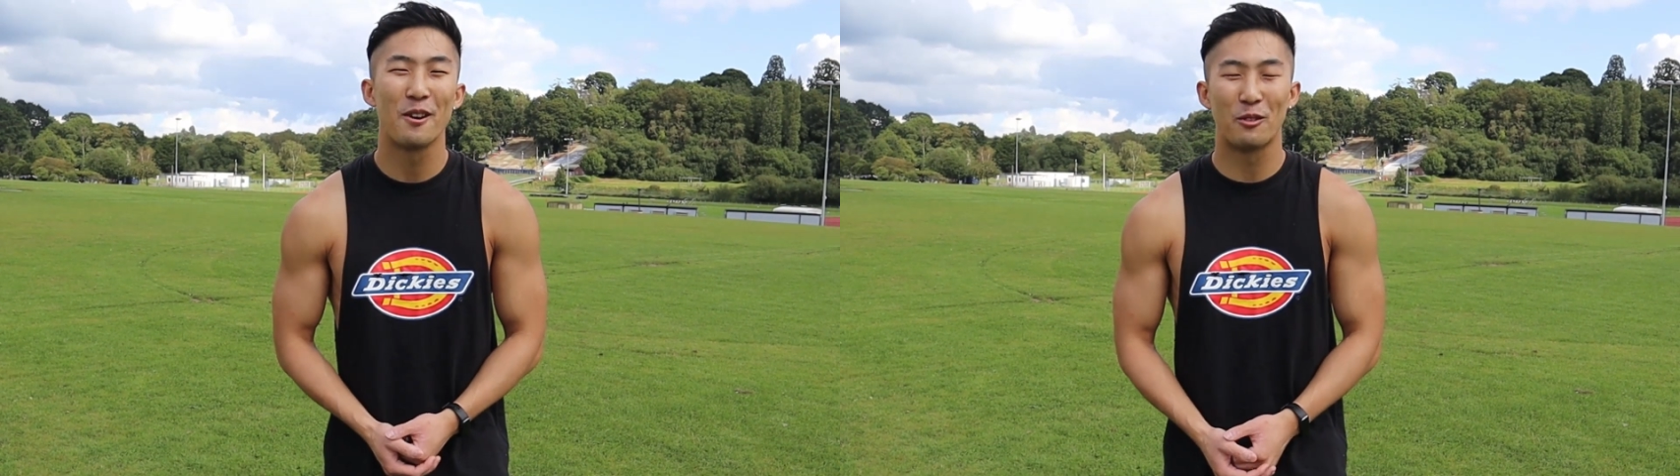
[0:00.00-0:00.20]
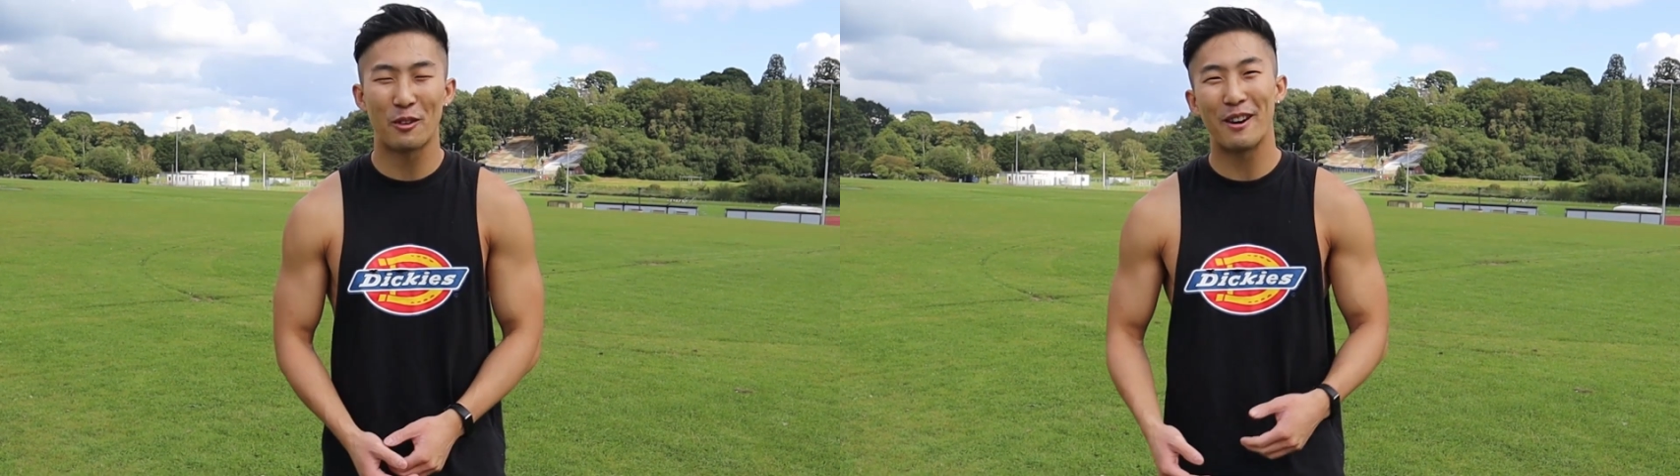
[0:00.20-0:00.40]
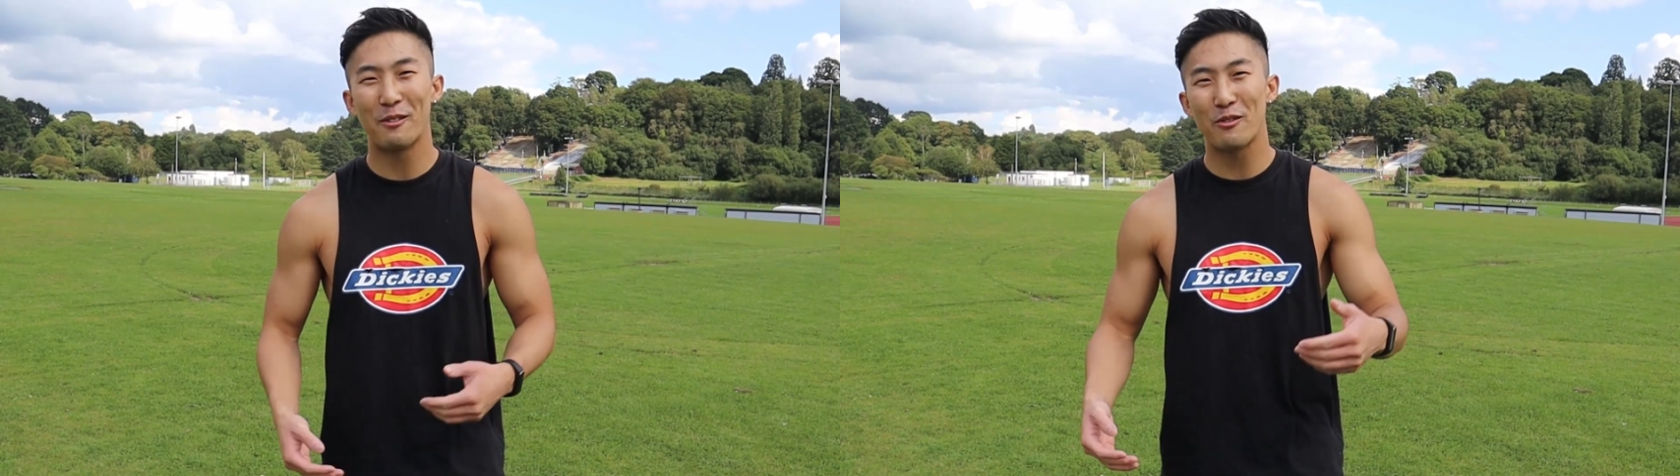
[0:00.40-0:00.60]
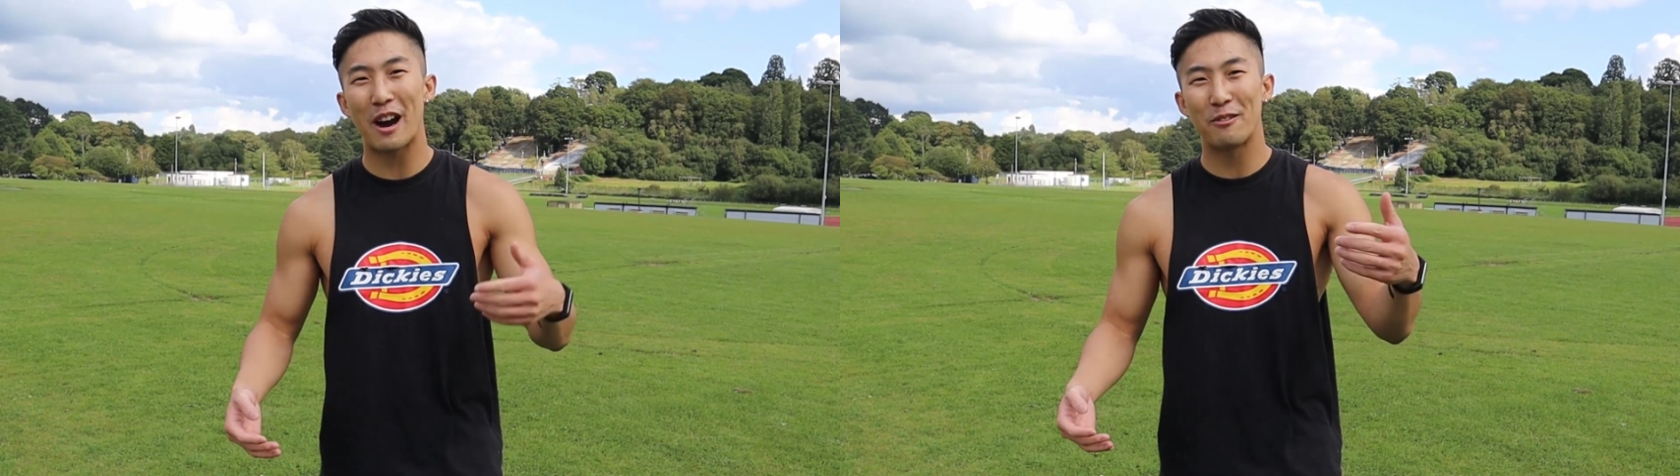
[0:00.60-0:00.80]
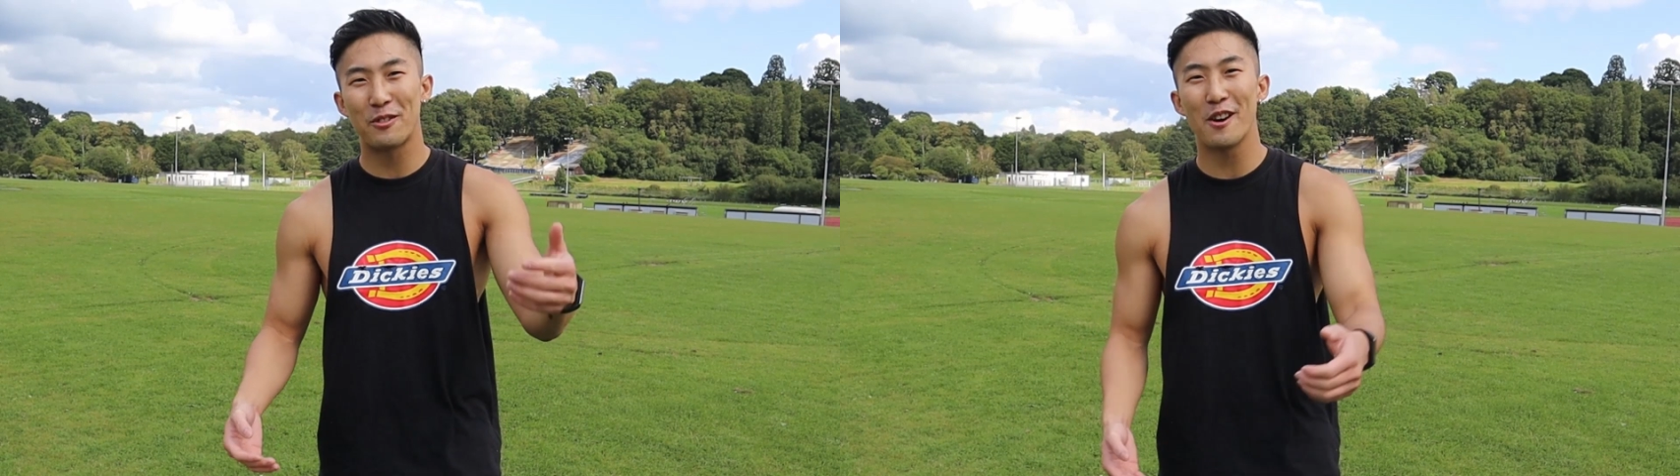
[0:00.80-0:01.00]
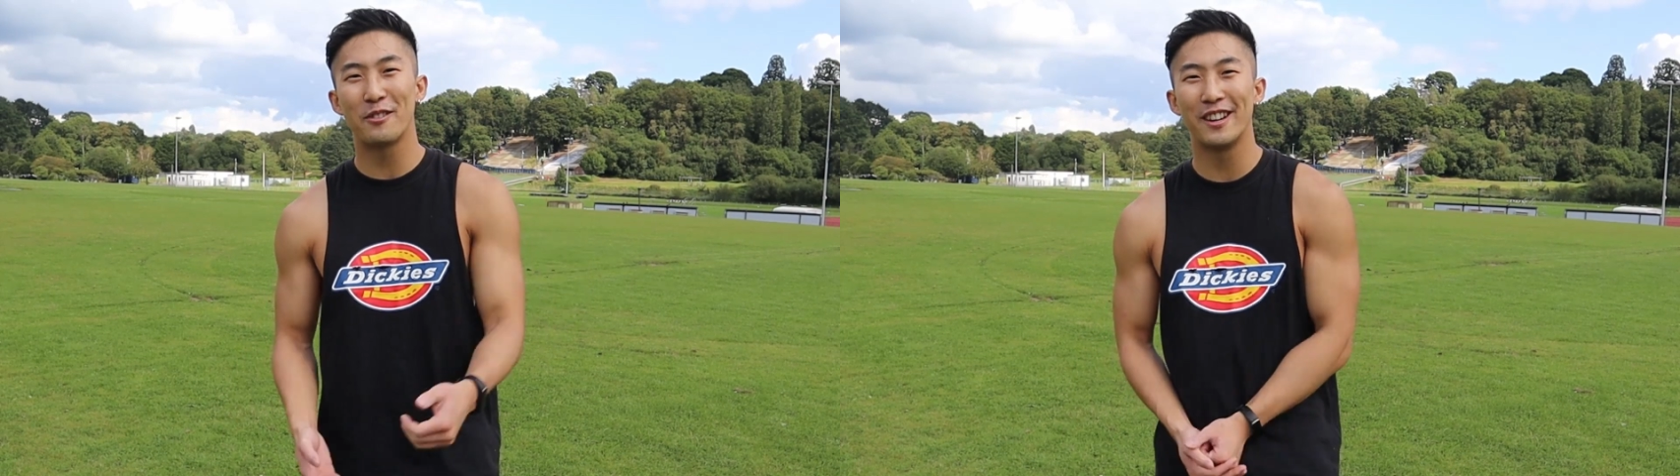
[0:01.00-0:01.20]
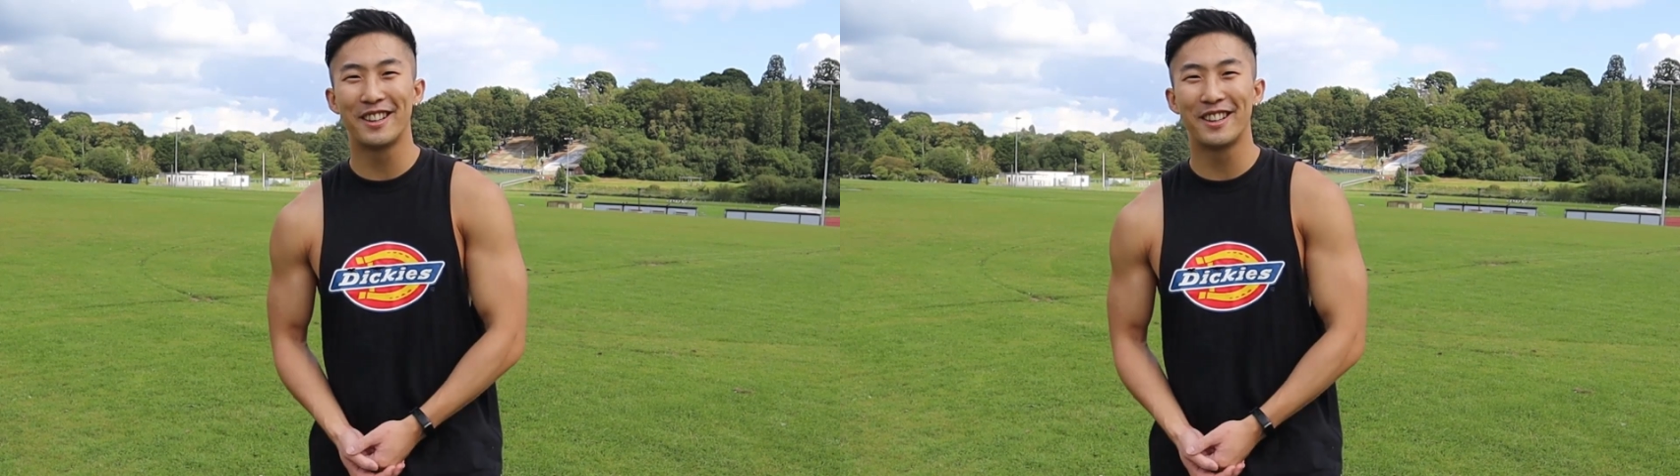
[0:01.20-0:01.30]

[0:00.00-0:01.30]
Without, further